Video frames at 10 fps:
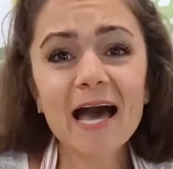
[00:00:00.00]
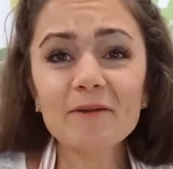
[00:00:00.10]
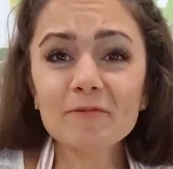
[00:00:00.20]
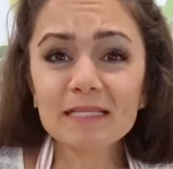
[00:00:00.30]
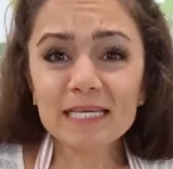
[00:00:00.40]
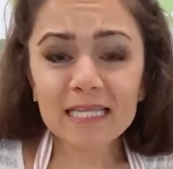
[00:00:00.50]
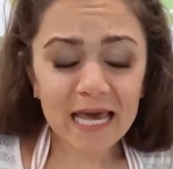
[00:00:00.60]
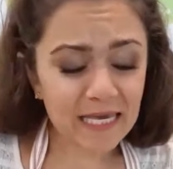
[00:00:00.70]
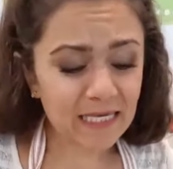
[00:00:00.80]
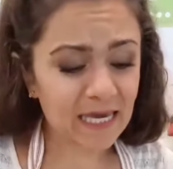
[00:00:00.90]
I really
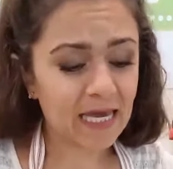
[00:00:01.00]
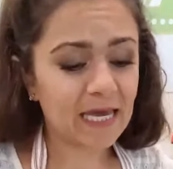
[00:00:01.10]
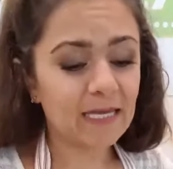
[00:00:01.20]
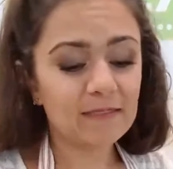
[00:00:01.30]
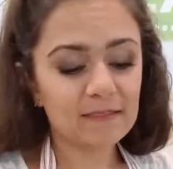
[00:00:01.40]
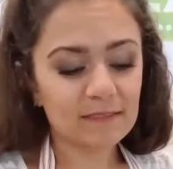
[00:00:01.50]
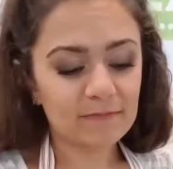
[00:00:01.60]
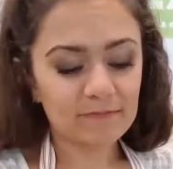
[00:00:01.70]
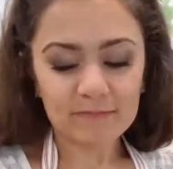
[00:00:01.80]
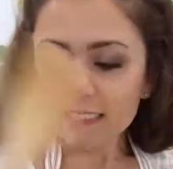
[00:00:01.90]
like it.
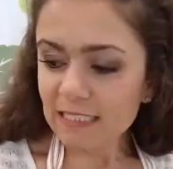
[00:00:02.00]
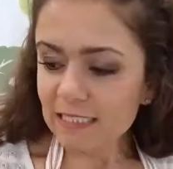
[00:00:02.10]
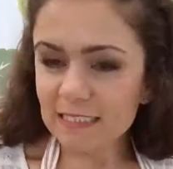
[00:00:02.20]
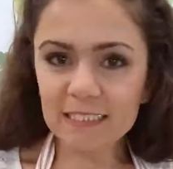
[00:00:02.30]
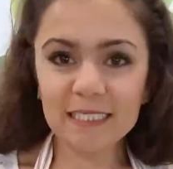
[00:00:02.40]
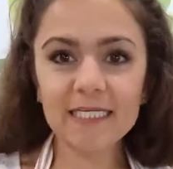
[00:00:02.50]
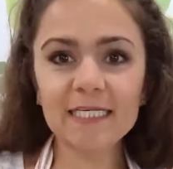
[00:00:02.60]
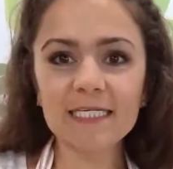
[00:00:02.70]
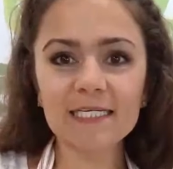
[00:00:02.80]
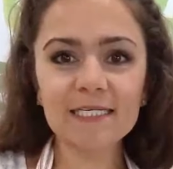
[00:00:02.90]

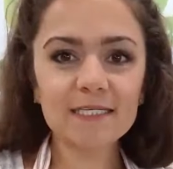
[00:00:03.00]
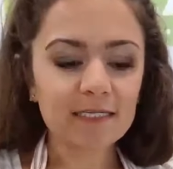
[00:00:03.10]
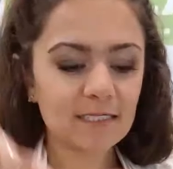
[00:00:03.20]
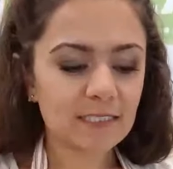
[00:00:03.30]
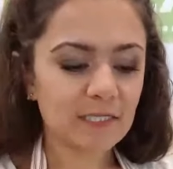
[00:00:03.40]
Ding!